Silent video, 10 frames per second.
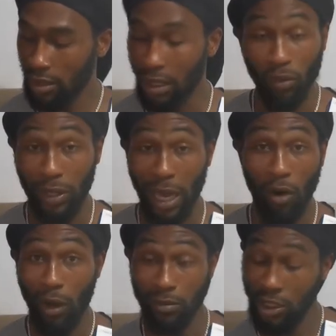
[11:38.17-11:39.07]
till
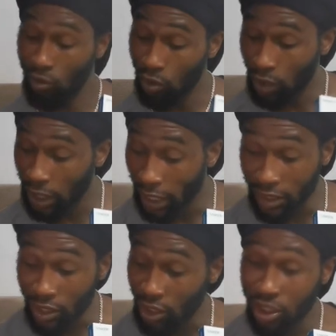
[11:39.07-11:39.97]
now I'm still looking at
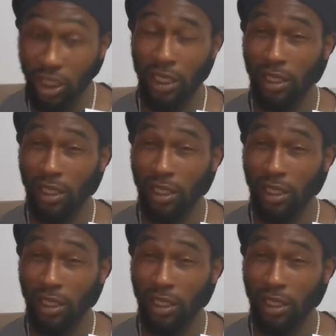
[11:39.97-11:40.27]
it, touching it.